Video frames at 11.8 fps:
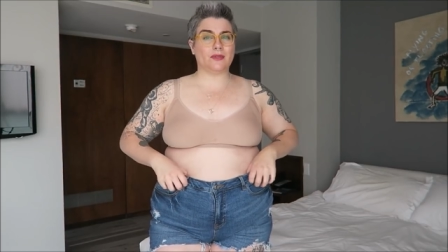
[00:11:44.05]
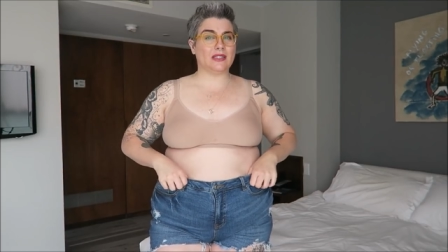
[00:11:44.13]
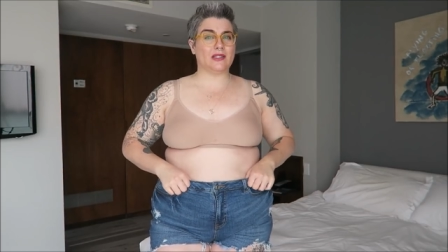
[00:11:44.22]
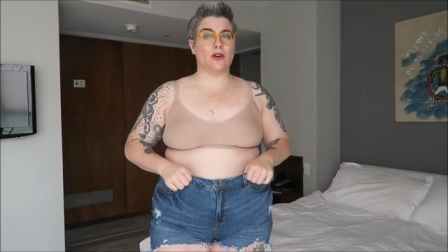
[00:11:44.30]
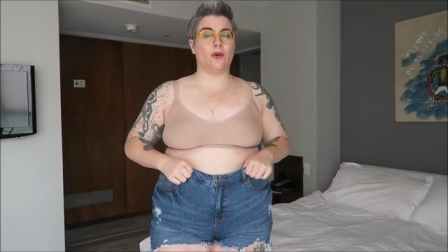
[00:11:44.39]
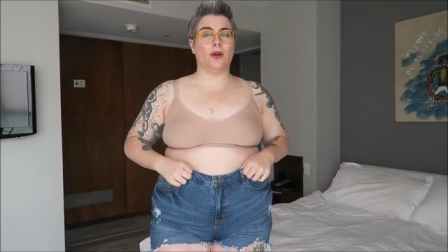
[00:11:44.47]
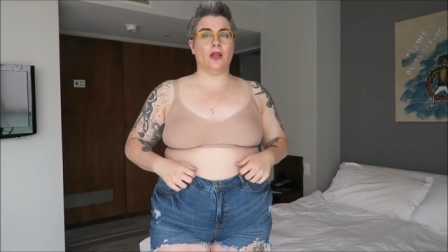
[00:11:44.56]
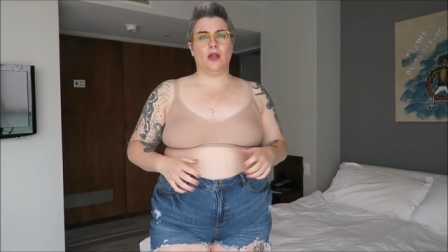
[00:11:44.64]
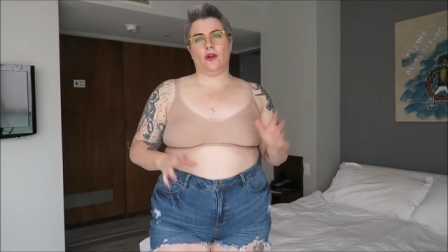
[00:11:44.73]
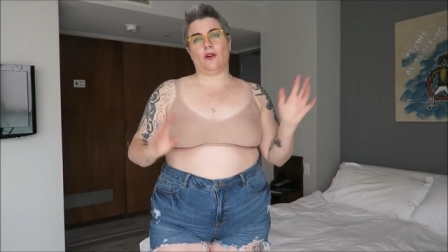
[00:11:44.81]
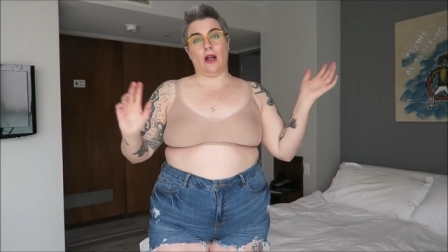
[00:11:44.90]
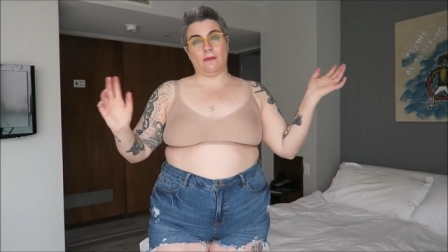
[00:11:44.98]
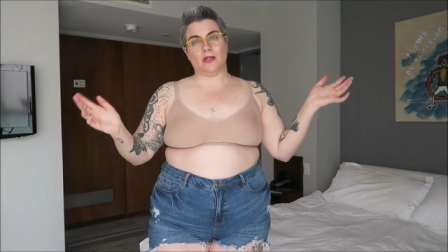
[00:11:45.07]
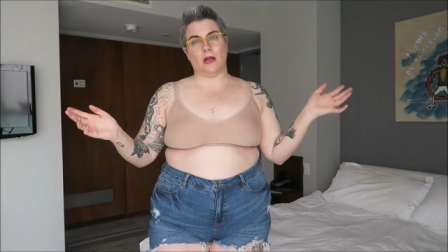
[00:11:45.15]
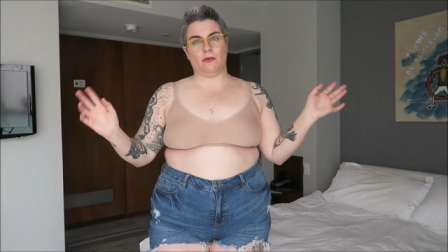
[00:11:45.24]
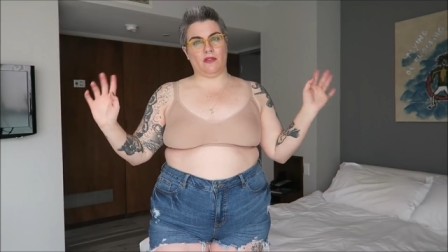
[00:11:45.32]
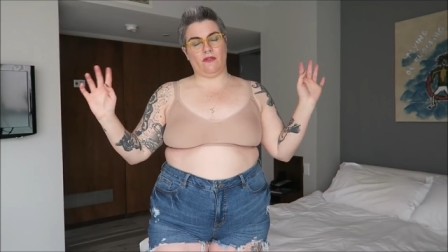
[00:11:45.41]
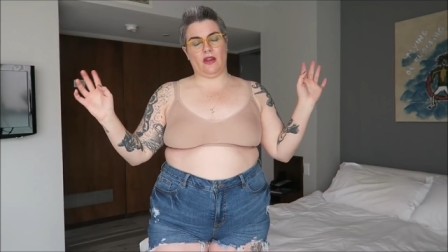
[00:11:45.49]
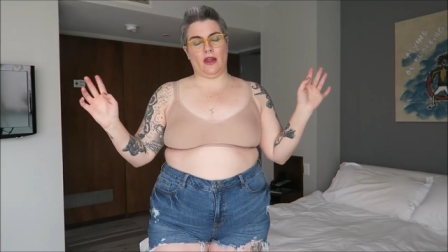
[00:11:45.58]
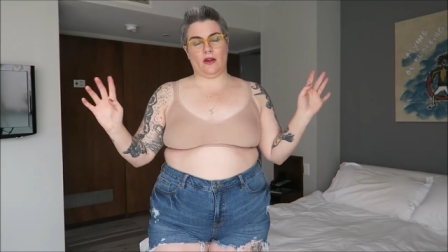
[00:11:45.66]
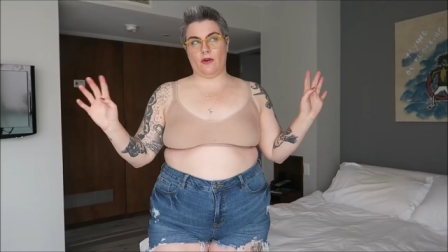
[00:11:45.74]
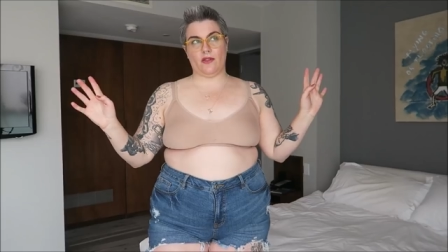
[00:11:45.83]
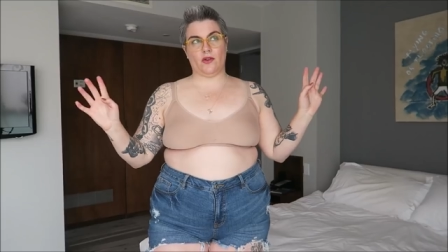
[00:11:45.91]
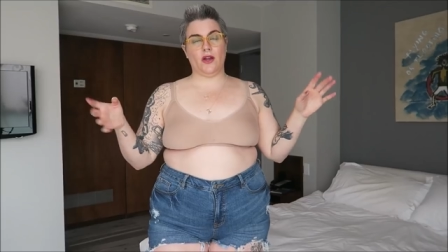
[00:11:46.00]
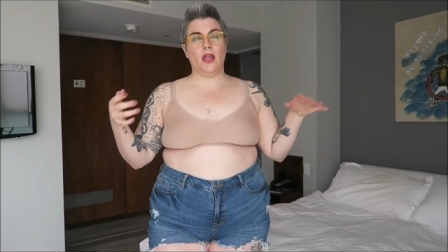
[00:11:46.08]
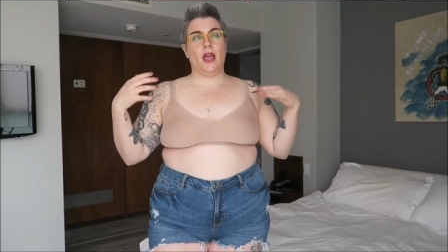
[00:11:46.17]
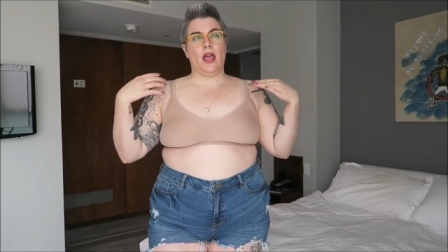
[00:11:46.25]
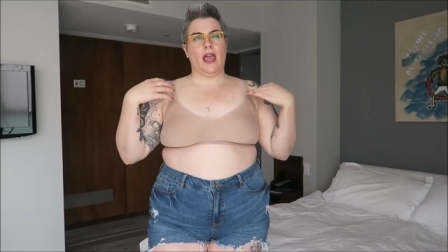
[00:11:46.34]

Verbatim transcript: so crop top with a v-neck rather